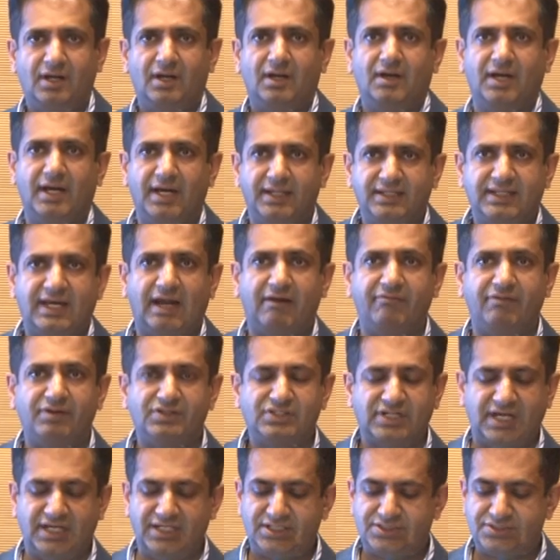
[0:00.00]
The average
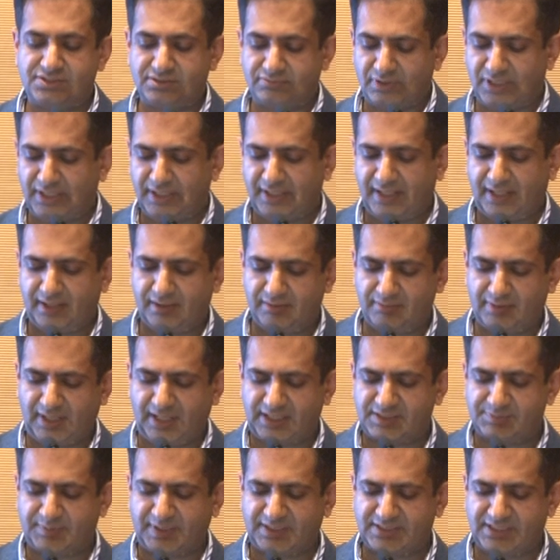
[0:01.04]
age
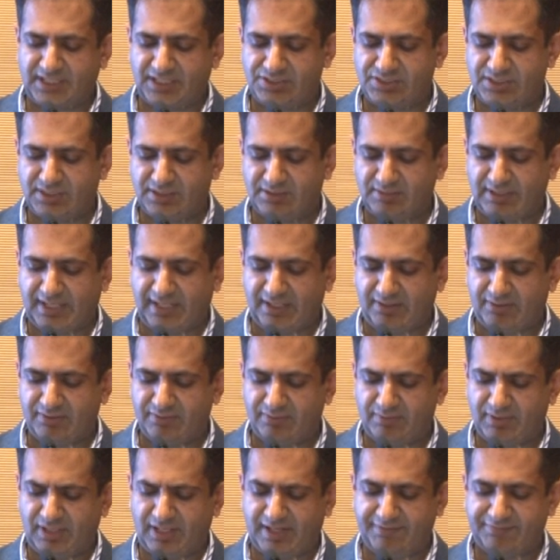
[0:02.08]
expectation now,
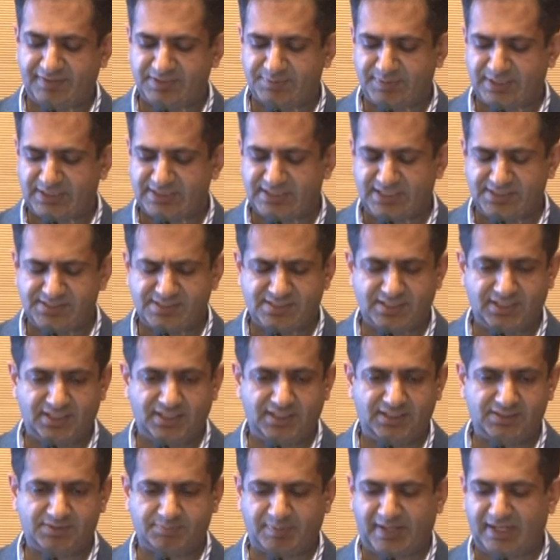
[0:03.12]
life
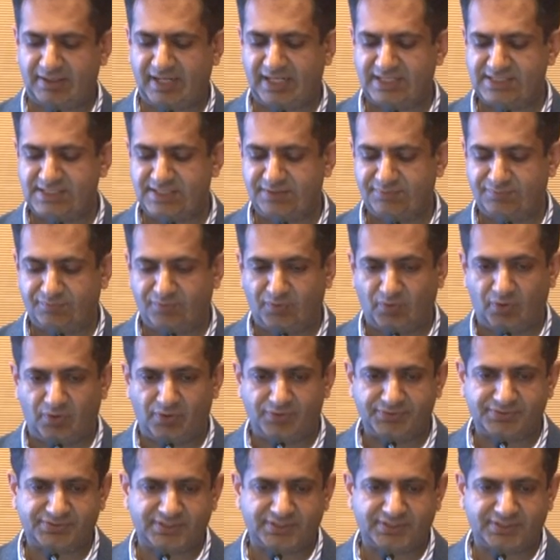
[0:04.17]
expectancy, is about 84.